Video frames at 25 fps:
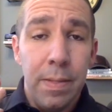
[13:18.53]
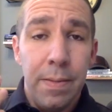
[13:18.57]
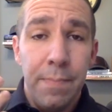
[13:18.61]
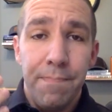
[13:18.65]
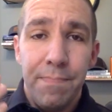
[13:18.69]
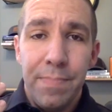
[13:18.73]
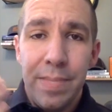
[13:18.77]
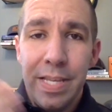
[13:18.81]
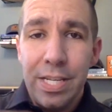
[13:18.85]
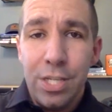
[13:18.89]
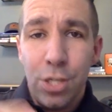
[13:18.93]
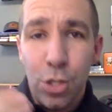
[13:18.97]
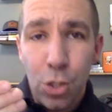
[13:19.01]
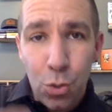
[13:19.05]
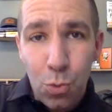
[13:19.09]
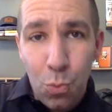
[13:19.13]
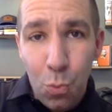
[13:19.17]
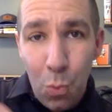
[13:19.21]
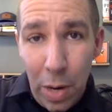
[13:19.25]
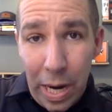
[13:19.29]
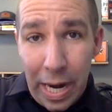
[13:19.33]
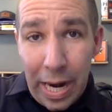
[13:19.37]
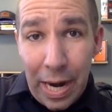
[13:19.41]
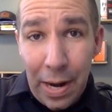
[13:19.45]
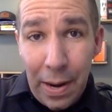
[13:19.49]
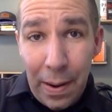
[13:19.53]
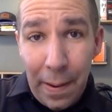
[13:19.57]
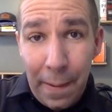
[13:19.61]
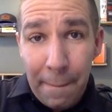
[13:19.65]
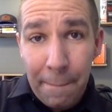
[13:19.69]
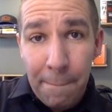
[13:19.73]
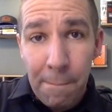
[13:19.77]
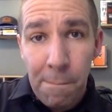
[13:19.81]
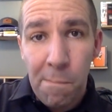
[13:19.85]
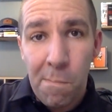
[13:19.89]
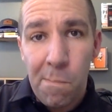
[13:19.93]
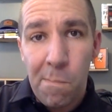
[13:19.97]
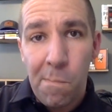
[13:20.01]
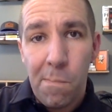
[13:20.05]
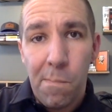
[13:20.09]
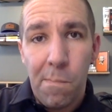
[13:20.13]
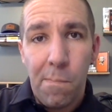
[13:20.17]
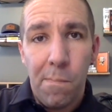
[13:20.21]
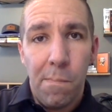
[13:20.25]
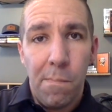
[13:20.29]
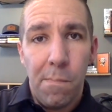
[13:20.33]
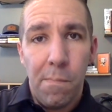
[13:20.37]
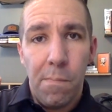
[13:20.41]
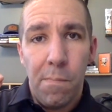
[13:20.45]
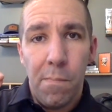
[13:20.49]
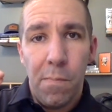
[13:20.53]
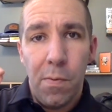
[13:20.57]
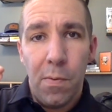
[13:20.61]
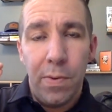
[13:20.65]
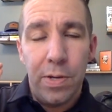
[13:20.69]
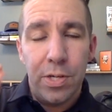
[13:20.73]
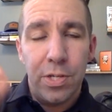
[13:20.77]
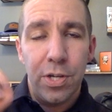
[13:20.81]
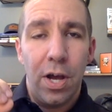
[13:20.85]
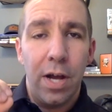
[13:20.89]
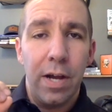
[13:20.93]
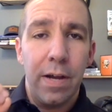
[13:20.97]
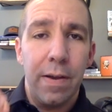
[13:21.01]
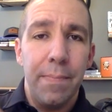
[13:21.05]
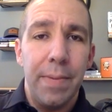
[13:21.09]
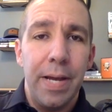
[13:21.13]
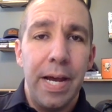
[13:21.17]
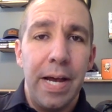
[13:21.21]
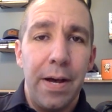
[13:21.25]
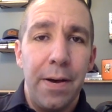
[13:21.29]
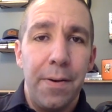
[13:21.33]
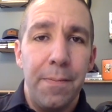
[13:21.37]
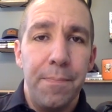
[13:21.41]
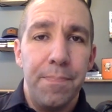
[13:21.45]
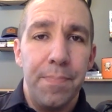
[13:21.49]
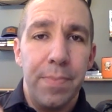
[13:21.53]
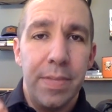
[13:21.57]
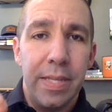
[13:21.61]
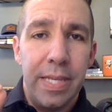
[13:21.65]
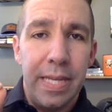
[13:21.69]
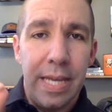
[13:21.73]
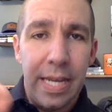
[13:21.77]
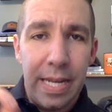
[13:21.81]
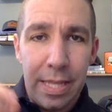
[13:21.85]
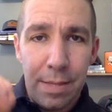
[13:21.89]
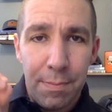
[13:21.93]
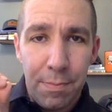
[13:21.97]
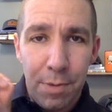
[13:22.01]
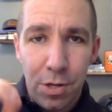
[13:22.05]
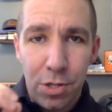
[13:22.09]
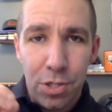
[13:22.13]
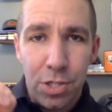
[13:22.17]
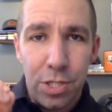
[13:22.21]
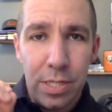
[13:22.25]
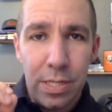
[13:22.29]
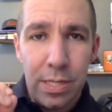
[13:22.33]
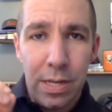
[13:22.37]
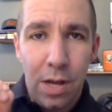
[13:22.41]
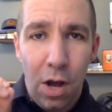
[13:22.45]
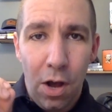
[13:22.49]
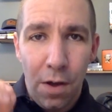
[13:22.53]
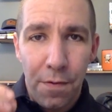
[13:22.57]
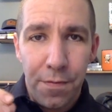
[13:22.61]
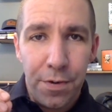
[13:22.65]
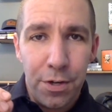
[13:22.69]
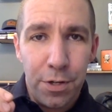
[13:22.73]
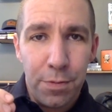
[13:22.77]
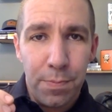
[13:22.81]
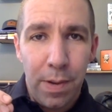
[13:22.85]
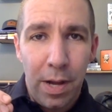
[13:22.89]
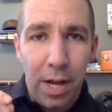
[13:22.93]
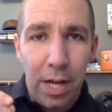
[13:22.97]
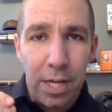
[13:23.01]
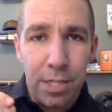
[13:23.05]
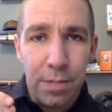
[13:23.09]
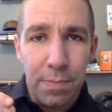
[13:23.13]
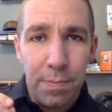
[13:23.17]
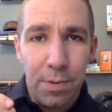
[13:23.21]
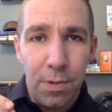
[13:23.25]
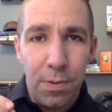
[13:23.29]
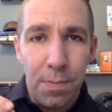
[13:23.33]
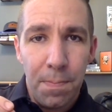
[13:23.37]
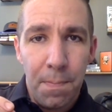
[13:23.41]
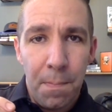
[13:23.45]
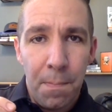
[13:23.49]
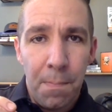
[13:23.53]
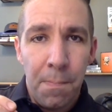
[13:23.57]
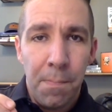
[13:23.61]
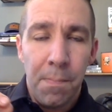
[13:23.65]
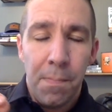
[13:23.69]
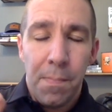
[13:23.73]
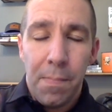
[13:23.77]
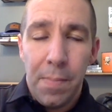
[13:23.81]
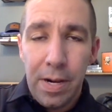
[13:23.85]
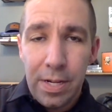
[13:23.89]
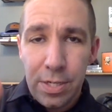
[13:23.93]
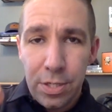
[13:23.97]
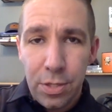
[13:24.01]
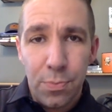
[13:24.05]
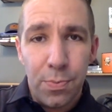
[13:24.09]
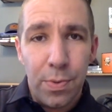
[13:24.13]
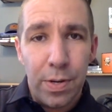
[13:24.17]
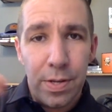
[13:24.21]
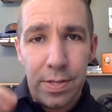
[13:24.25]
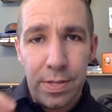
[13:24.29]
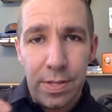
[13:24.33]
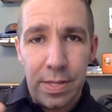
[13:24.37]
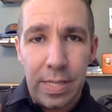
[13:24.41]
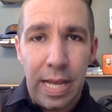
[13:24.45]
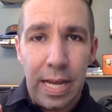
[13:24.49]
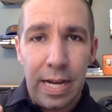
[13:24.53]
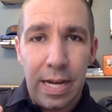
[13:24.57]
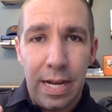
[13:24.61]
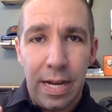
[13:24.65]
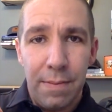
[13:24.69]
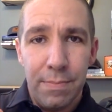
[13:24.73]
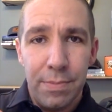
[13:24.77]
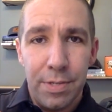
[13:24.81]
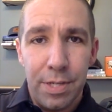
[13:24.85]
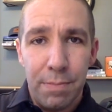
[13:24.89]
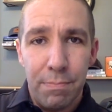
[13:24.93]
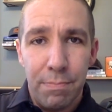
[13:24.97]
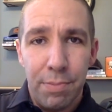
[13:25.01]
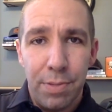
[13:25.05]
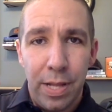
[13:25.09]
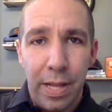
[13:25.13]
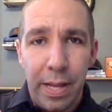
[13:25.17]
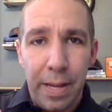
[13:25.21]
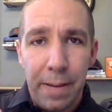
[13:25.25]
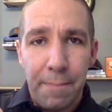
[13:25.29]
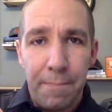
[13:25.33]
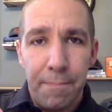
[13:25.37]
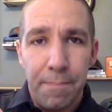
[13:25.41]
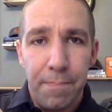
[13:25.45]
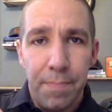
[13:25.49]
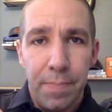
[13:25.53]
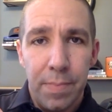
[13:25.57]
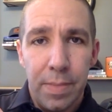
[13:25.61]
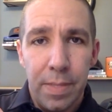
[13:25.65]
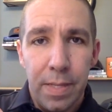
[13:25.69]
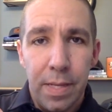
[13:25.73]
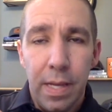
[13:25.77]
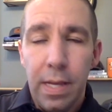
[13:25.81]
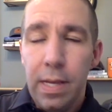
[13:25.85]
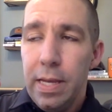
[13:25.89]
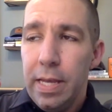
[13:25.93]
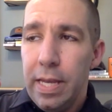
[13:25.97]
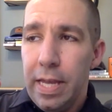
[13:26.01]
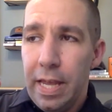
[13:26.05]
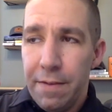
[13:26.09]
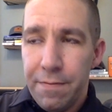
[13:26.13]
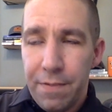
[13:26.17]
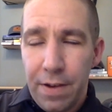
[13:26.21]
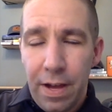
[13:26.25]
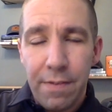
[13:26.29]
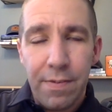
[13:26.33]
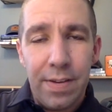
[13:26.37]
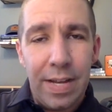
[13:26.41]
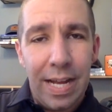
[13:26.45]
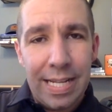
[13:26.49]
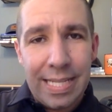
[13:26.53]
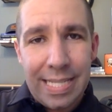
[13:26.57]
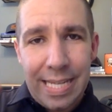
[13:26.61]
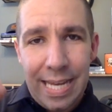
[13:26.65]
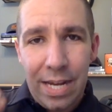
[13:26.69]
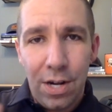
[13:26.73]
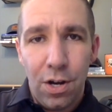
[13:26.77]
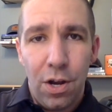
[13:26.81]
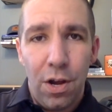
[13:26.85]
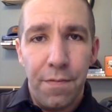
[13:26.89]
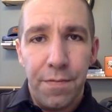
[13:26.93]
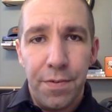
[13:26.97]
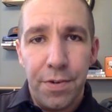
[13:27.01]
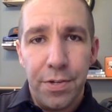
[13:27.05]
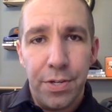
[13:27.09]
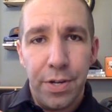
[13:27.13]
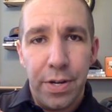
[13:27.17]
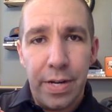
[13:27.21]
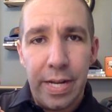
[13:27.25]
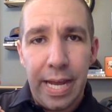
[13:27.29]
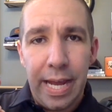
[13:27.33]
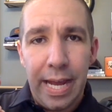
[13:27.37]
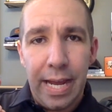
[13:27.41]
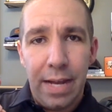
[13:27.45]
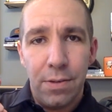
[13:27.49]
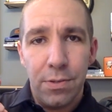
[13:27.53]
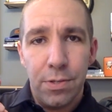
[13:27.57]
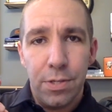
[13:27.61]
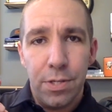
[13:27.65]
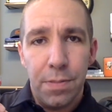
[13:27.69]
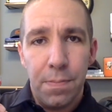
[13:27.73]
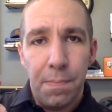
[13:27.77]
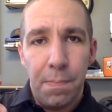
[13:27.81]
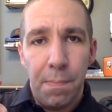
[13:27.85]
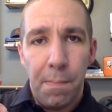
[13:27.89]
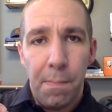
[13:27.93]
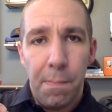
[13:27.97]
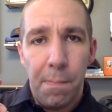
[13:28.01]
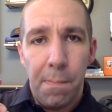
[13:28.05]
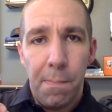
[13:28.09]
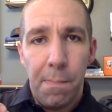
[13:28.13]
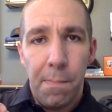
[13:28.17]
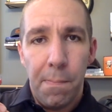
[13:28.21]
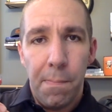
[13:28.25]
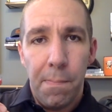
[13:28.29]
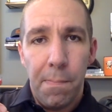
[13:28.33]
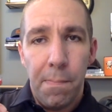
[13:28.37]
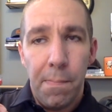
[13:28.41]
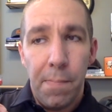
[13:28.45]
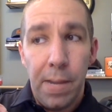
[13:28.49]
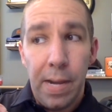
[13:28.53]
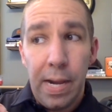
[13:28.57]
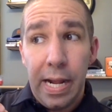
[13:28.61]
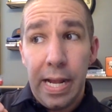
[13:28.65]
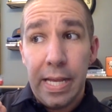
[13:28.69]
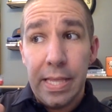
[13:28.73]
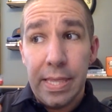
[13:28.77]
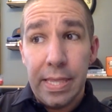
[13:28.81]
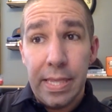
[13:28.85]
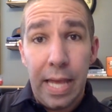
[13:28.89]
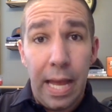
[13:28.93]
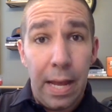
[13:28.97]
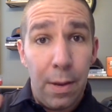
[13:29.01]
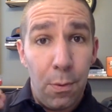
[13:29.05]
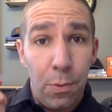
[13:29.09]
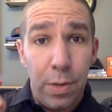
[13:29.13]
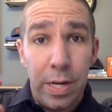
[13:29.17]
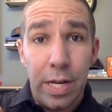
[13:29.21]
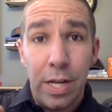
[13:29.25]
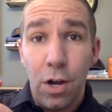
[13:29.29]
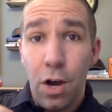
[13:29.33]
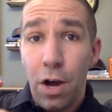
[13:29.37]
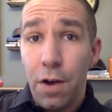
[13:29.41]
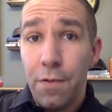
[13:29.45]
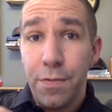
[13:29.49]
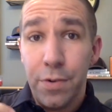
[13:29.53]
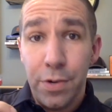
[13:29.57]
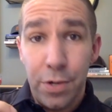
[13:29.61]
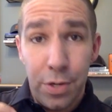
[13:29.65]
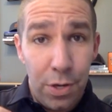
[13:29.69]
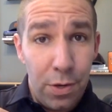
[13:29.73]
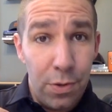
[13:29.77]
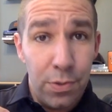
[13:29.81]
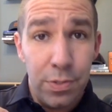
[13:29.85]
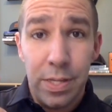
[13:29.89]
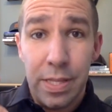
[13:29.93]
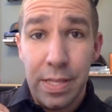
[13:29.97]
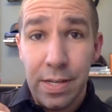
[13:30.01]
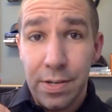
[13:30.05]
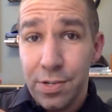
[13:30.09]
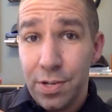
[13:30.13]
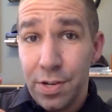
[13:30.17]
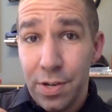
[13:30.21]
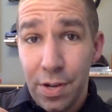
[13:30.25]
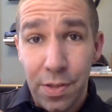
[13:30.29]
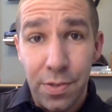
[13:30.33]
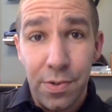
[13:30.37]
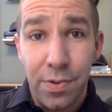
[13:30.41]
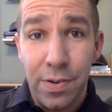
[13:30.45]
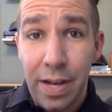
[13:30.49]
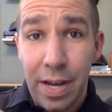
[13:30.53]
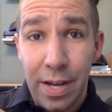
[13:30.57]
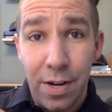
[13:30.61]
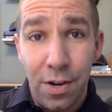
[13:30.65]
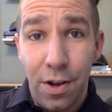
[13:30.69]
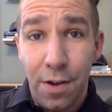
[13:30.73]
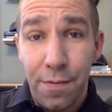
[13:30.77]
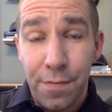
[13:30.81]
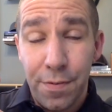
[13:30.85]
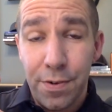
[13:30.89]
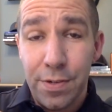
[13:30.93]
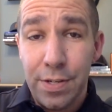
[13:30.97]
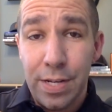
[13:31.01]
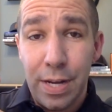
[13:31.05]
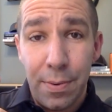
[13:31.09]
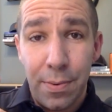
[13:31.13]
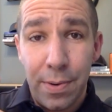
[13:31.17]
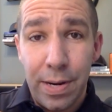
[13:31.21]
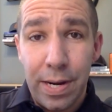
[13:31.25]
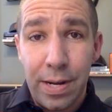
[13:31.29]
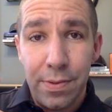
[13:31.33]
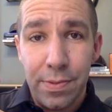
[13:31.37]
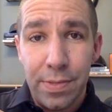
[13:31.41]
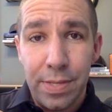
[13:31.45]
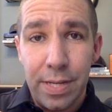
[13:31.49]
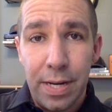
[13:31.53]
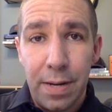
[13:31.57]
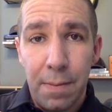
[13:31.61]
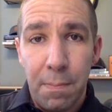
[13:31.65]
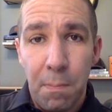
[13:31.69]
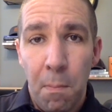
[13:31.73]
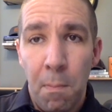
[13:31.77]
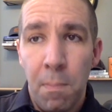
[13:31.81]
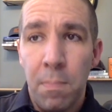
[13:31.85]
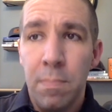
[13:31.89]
this is where, when we talk about getting the most offers possible, this is where that comes in play. If I've got 10 offers on a house and that winning offer knows that there's another 9 offers that were out there,